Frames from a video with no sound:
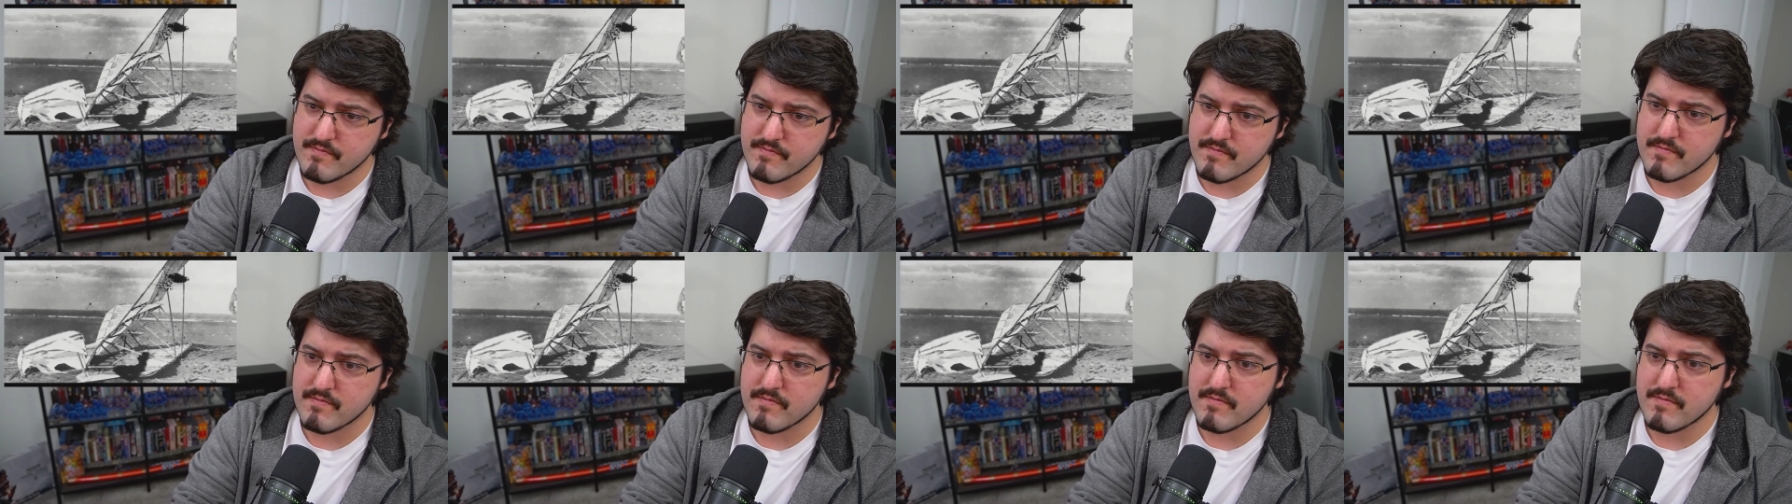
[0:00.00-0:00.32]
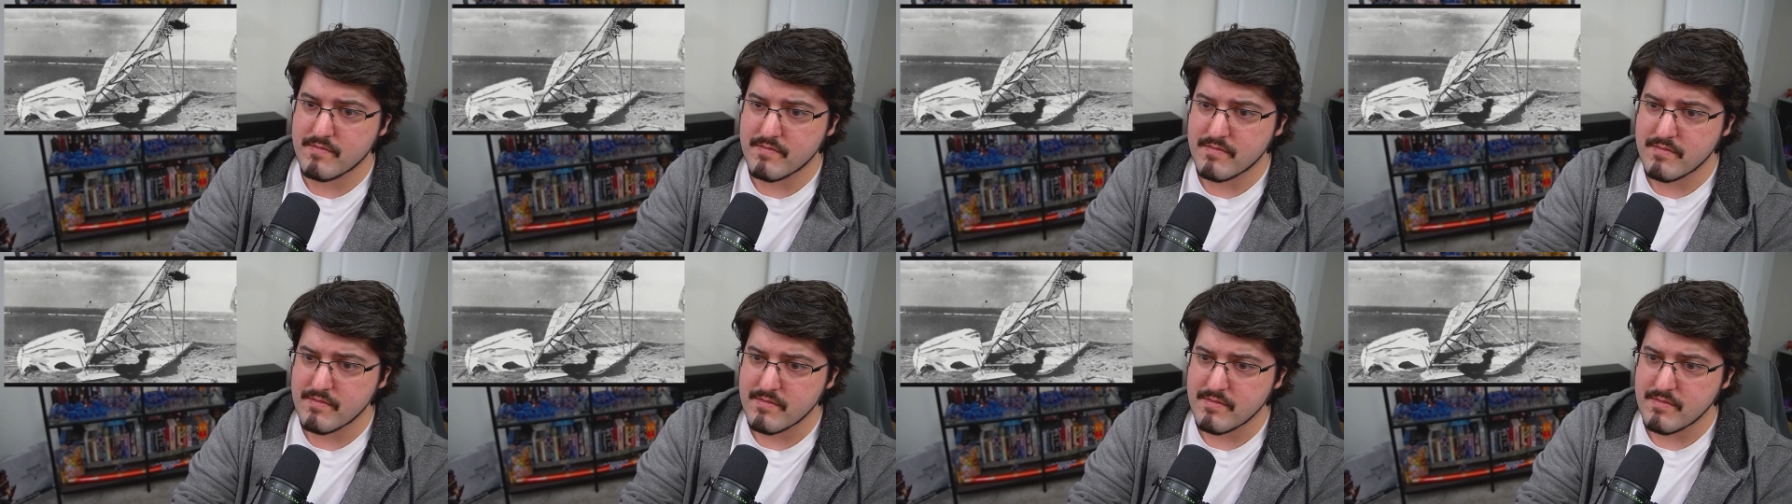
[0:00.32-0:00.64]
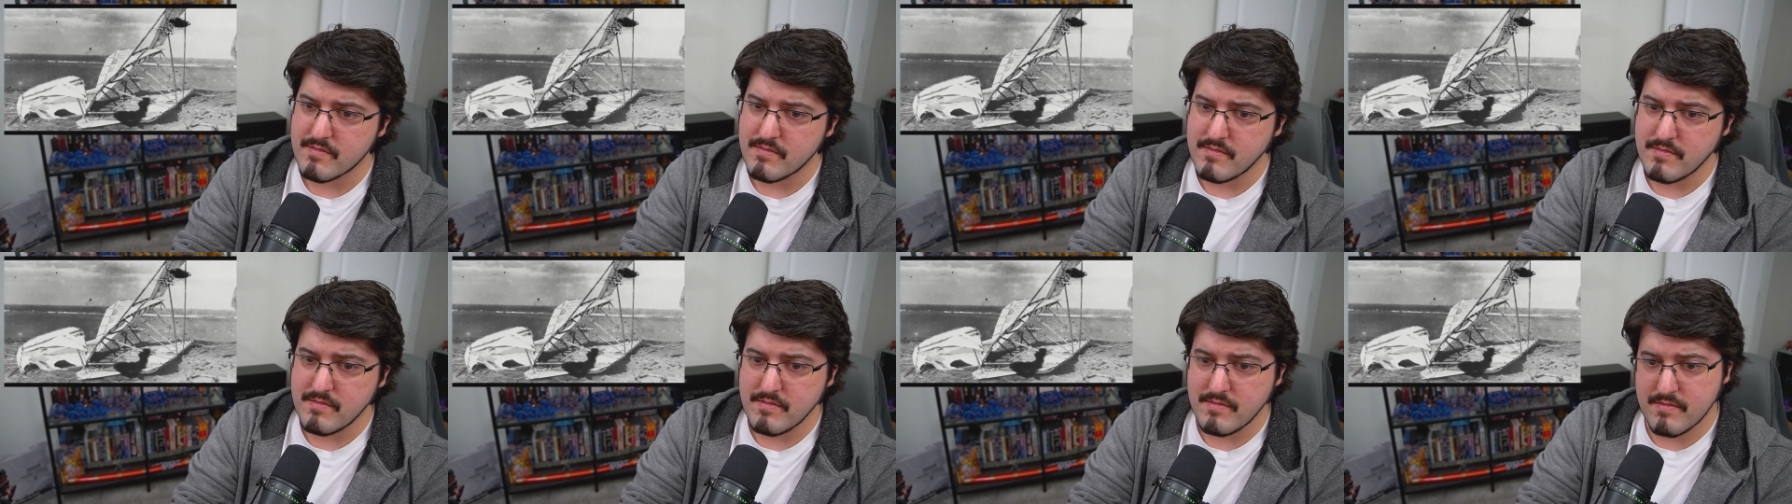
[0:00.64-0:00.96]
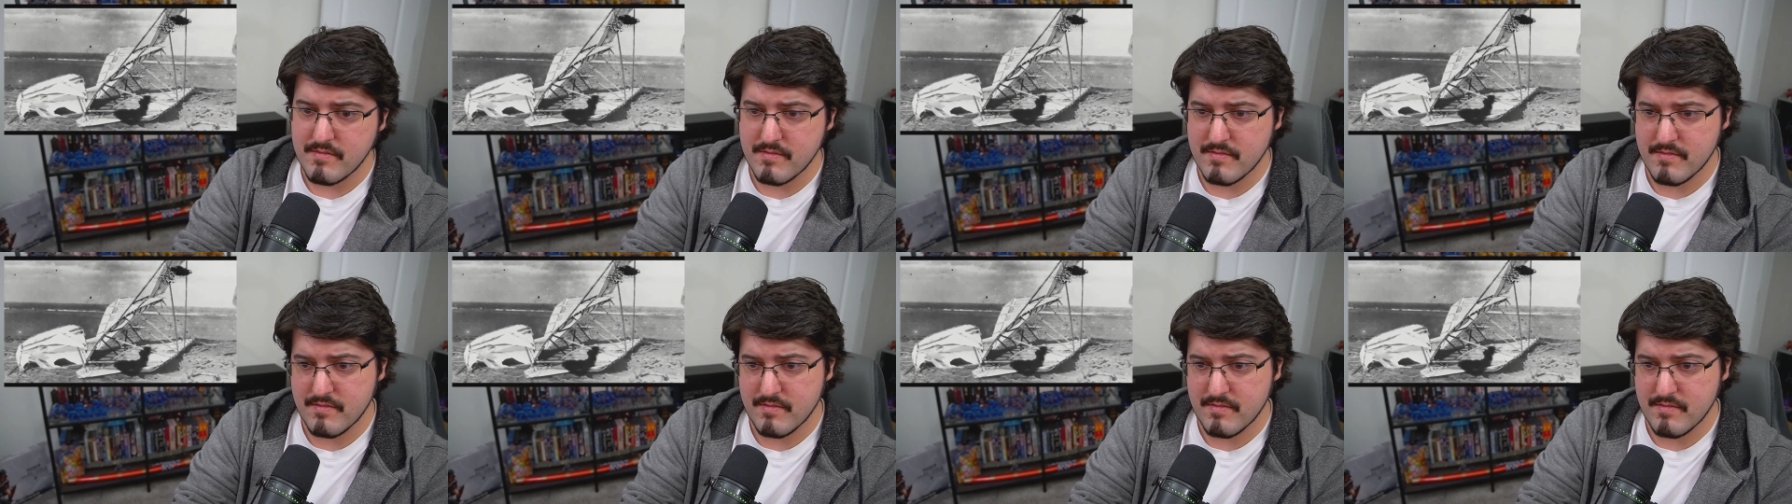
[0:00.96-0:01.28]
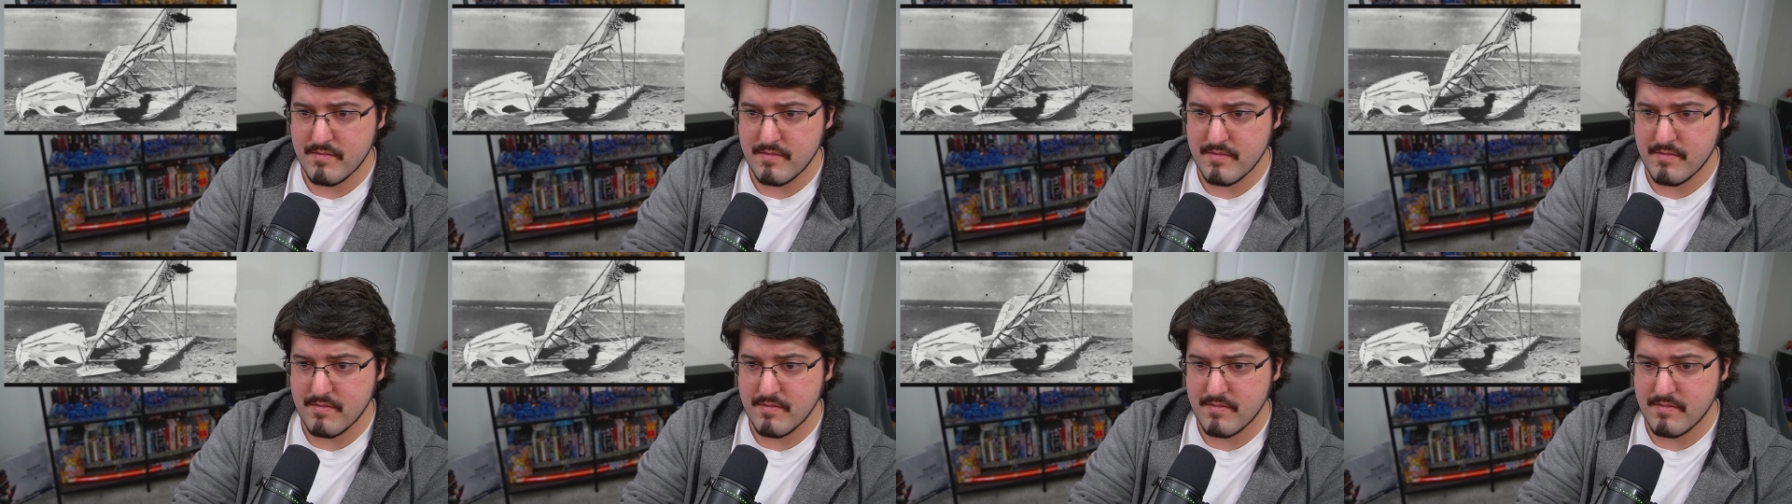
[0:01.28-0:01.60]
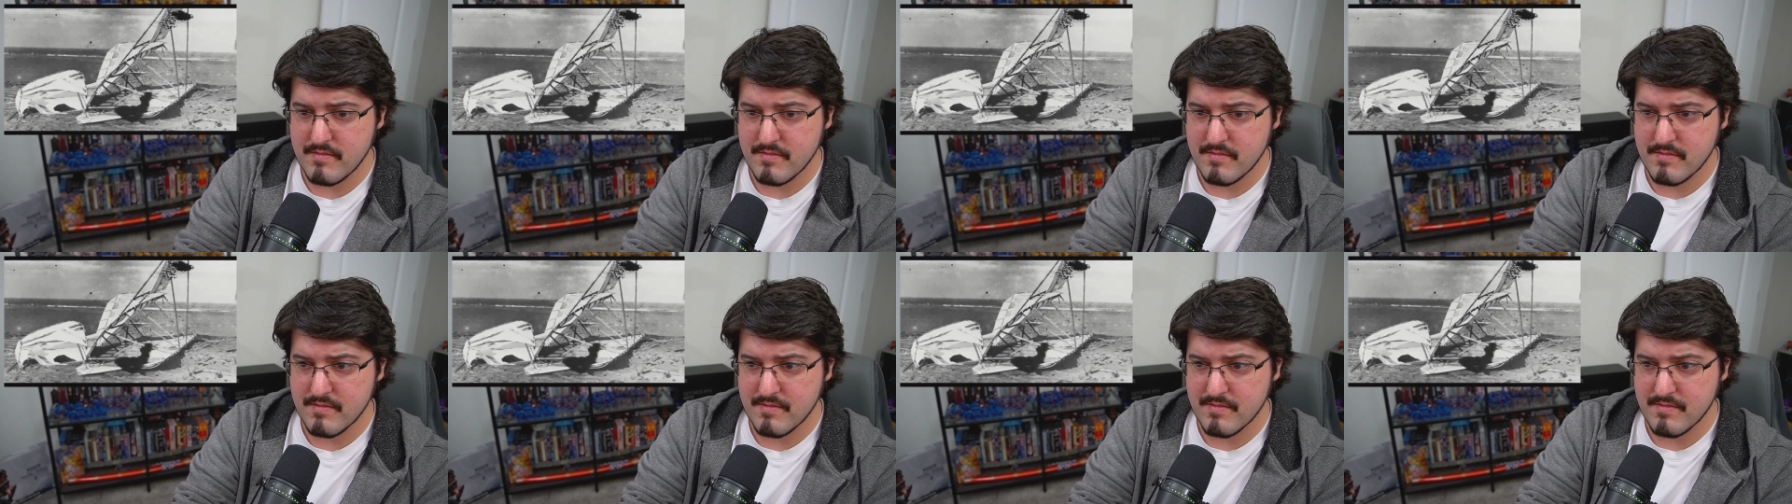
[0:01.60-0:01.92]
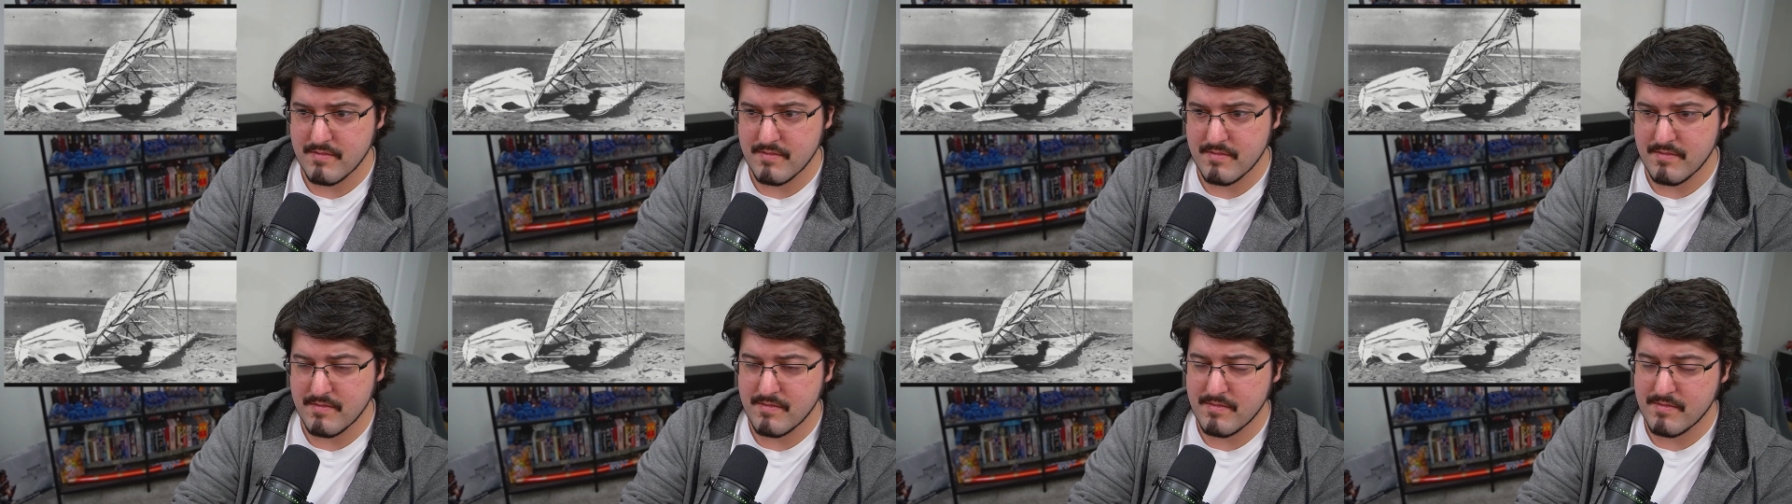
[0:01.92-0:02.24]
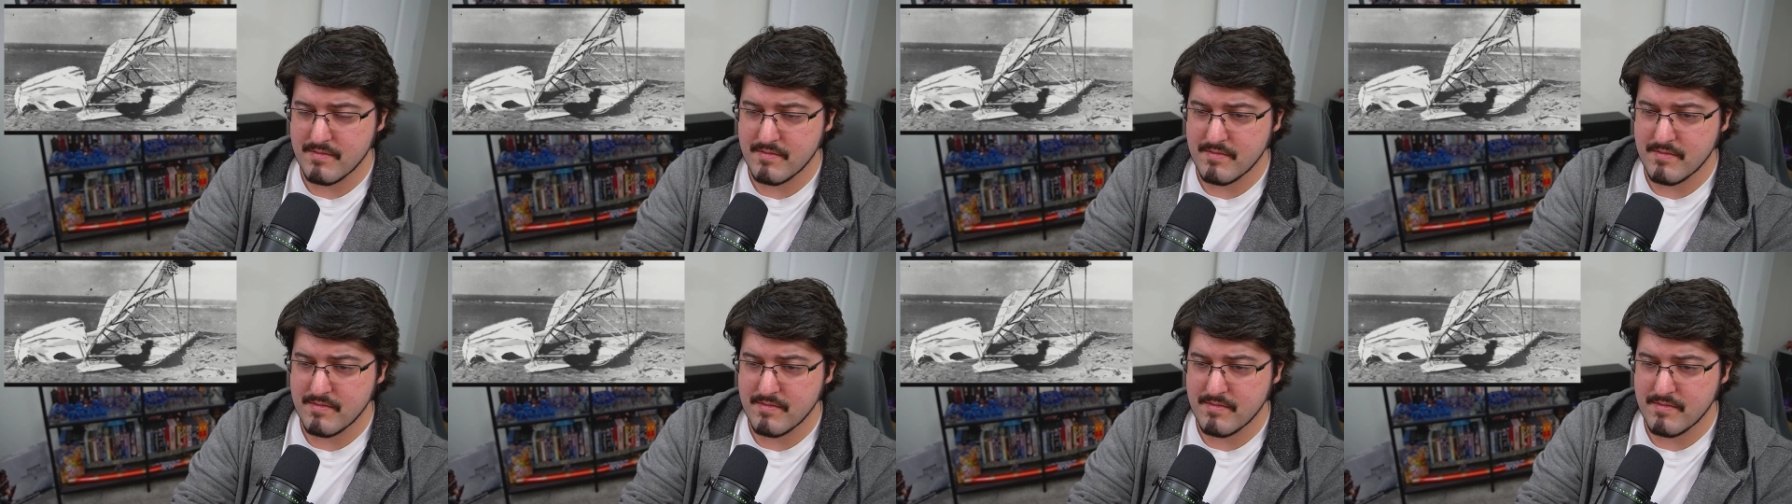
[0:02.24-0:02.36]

incredibly expensive failures,